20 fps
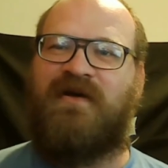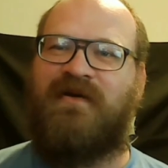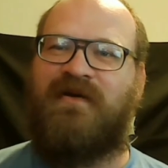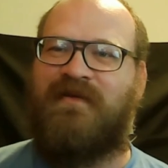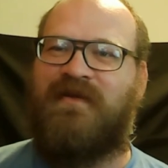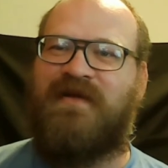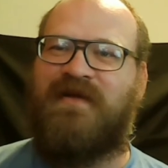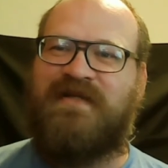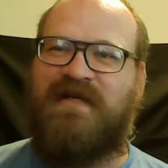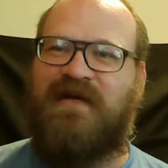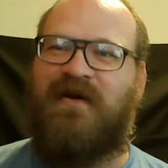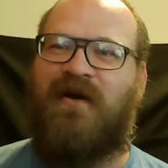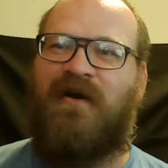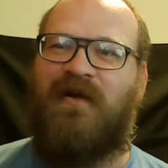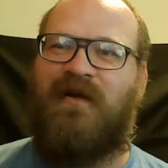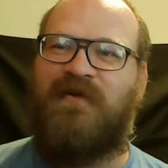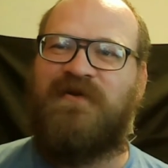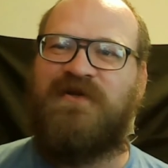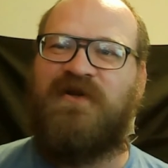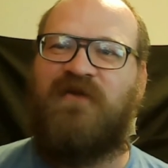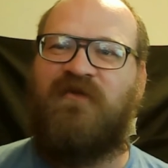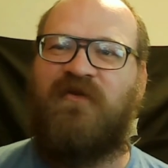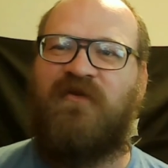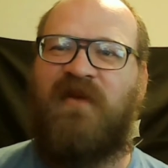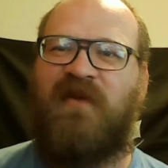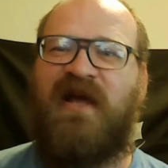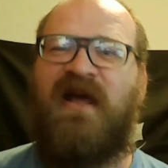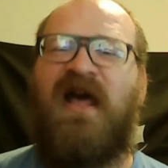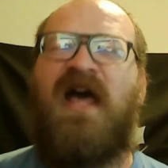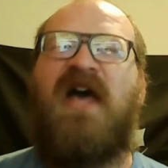Lizzie hollers over to
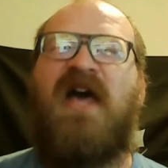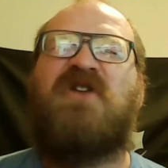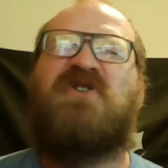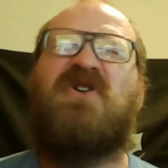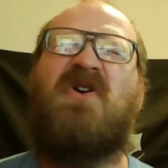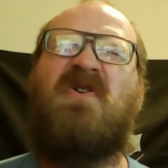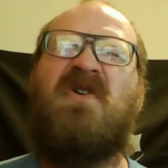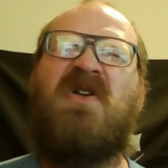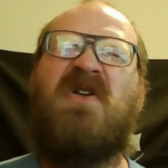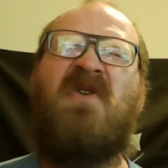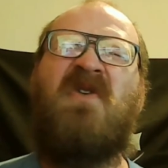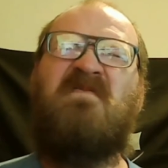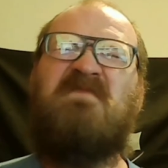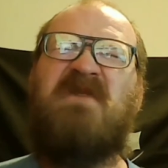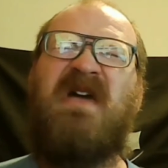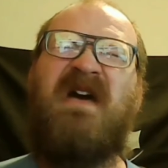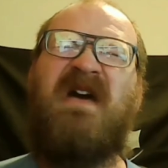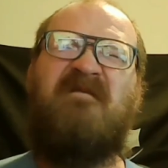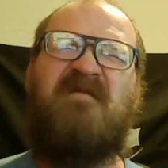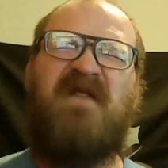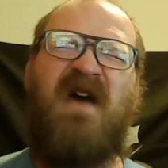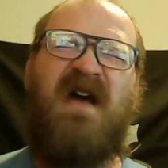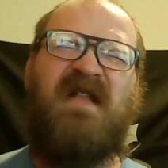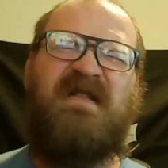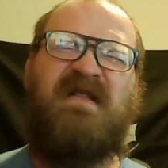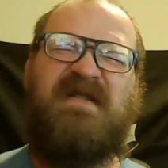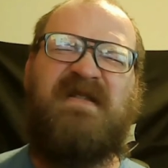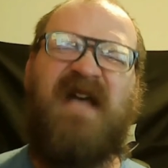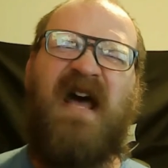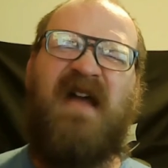me, Do you give
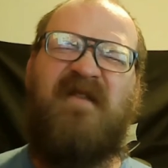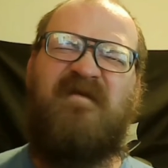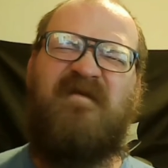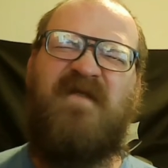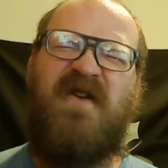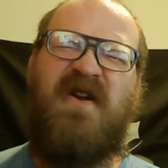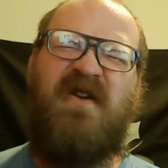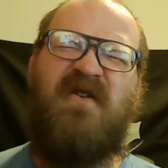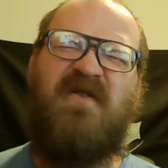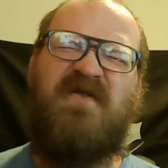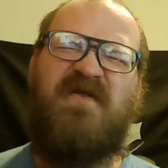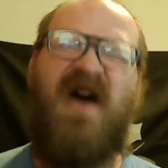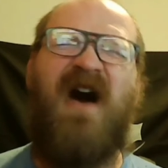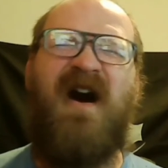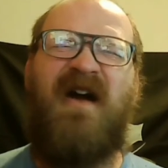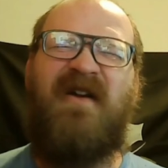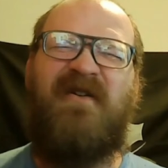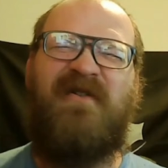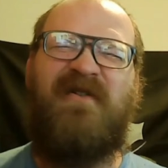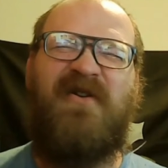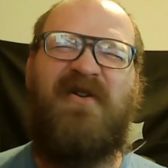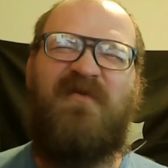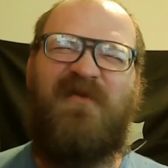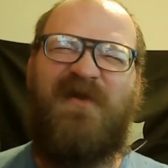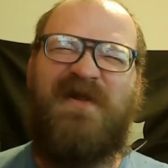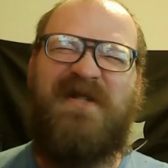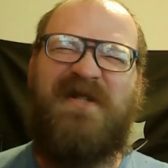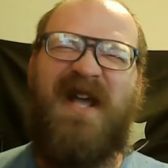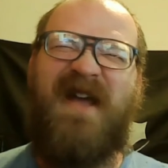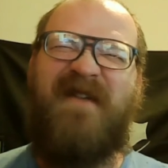consent for your daughter to
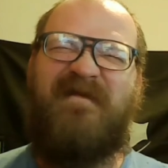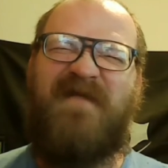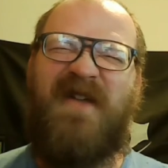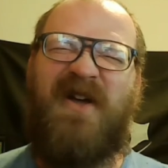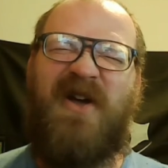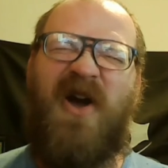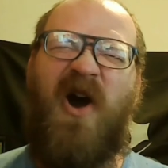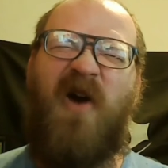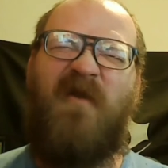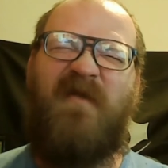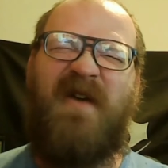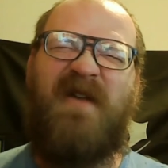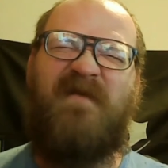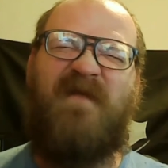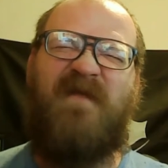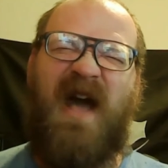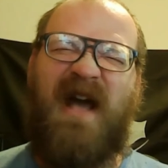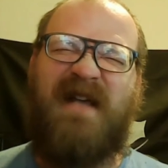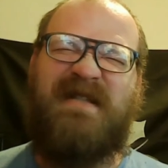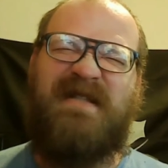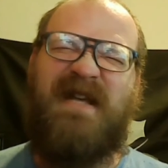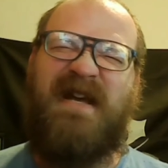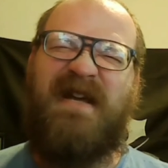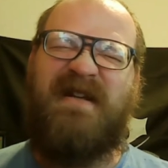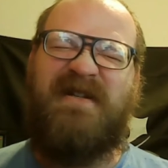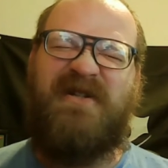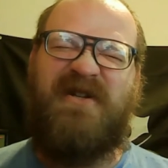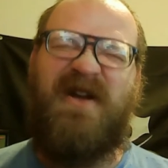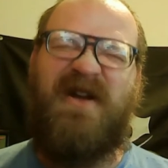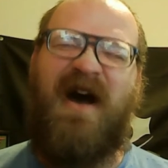receive the COVID vaccine
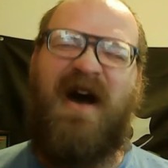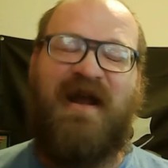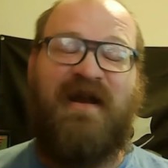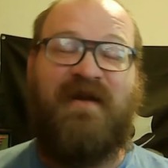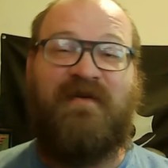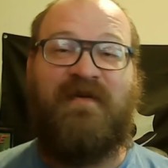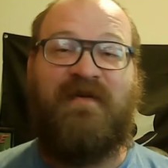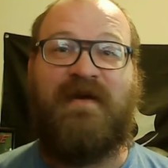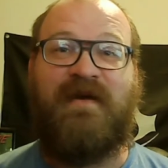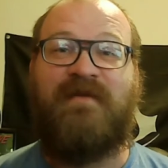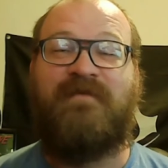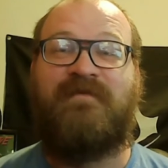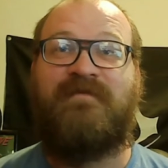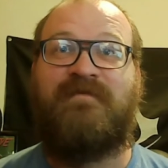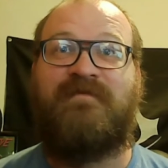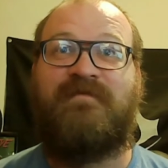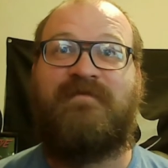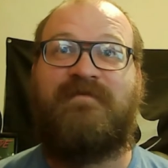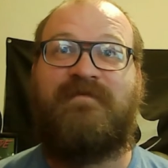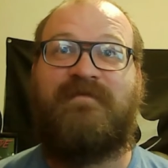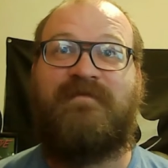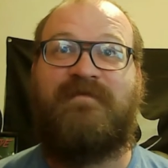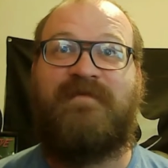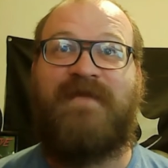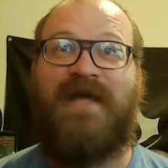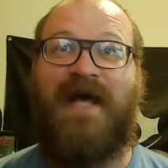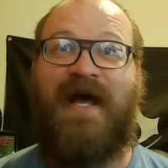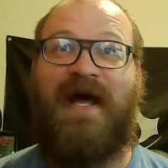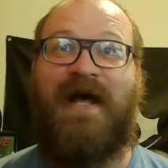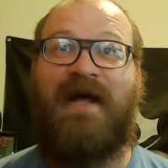shot? And I'm like,
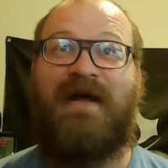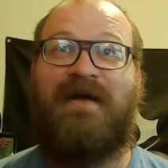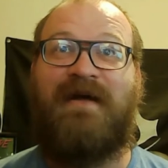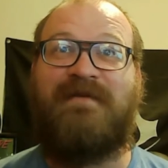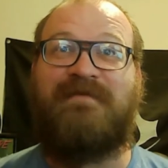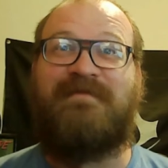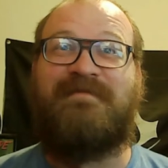Yeah.